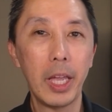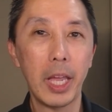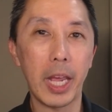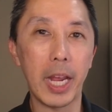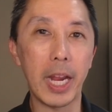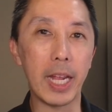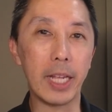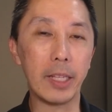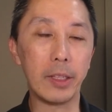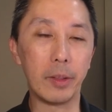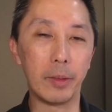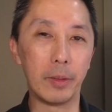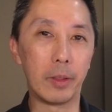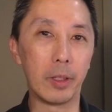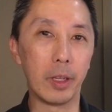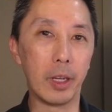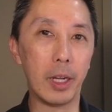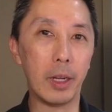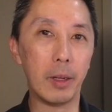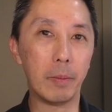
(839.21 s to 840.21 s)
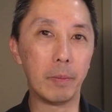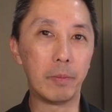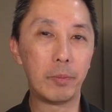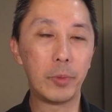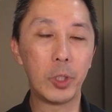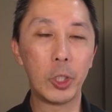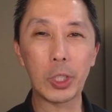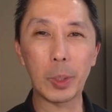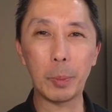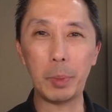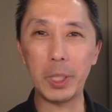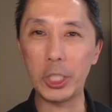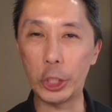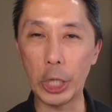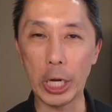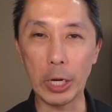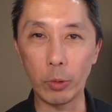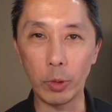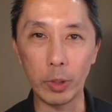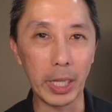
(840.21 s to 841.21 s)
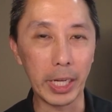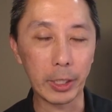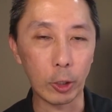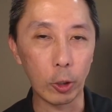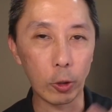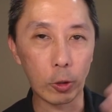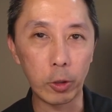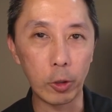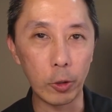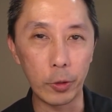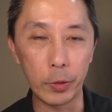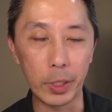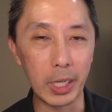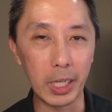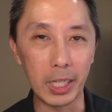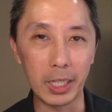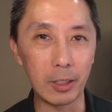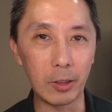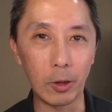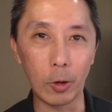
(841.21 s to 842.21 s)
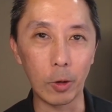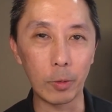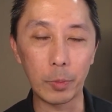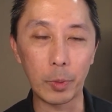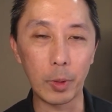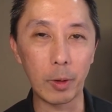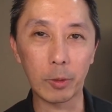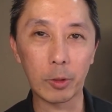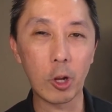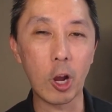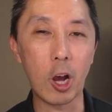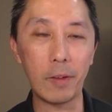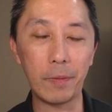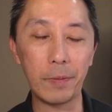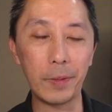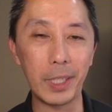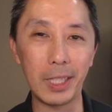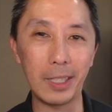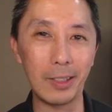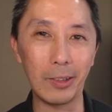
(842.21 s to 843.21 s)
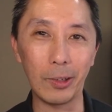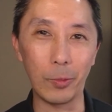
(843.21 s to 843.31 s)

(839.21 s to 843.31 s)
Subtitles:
And you could be general, like their clothing or their coffee or